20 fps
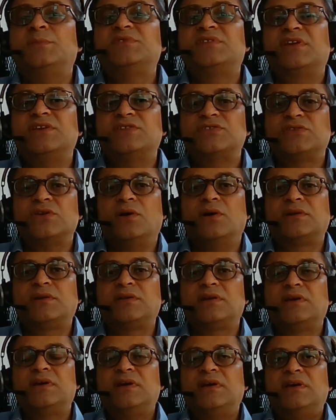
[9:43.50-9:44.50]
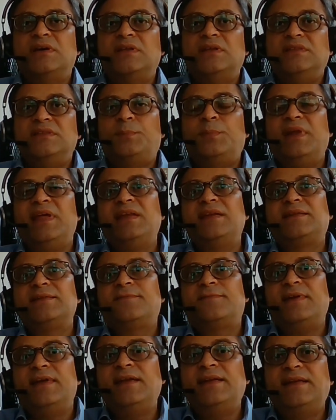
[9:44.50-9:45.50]
is sought, the
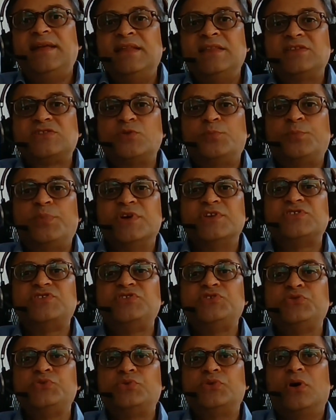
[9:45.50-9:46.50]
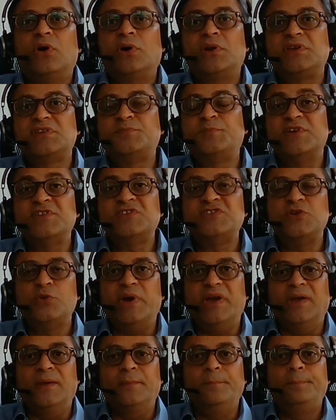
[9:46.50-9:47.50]
plaintiff intends to pursue or is
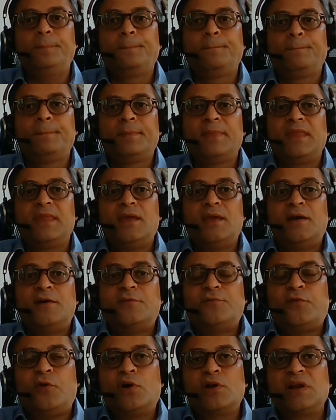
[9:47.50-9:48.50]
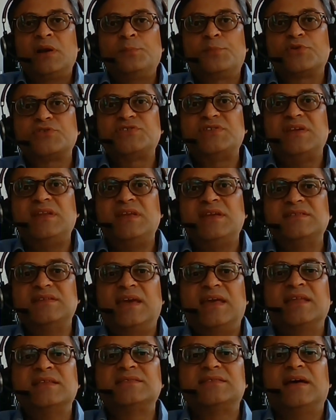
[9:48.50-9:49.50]
pursuing foreign proceedings
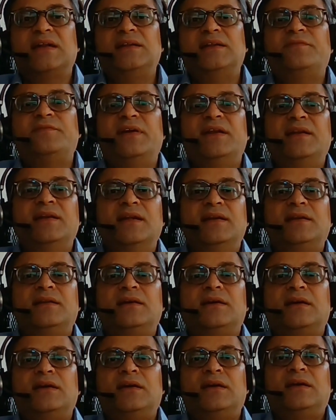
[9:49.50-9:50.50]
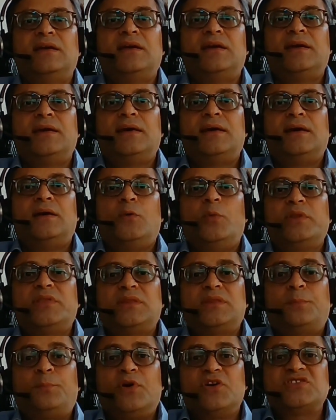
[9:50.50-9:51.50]
against that defendant,
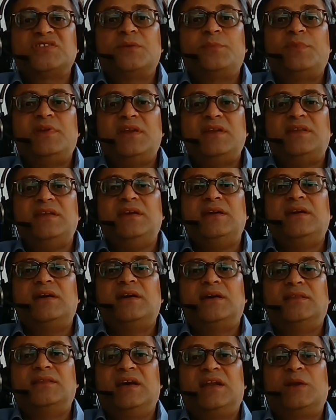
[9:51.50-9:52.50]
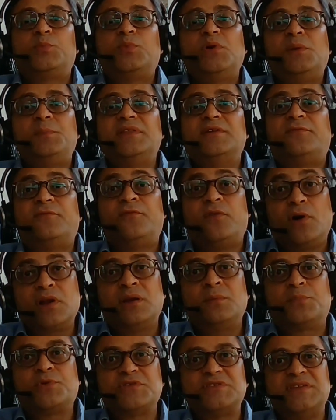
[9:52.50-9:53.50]
with the possibility that it will be the
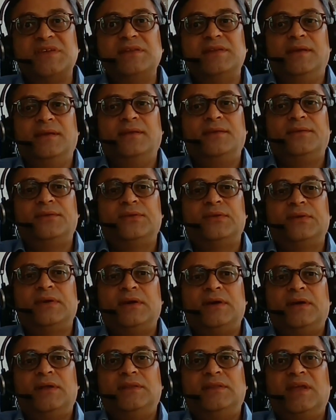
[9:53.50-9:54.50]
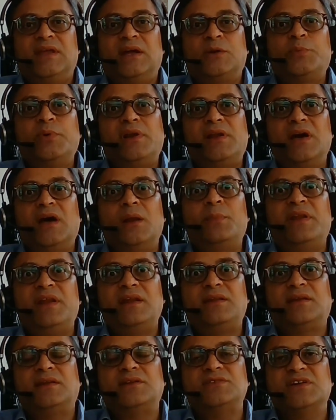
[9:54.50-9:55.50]
foreign proceedings that will
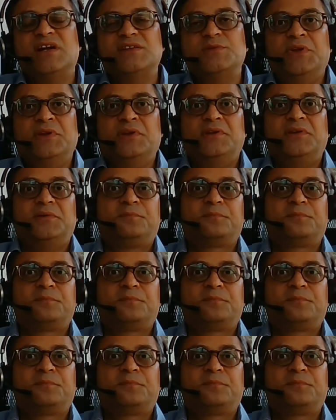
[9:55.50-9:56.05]
culminate in a judgment.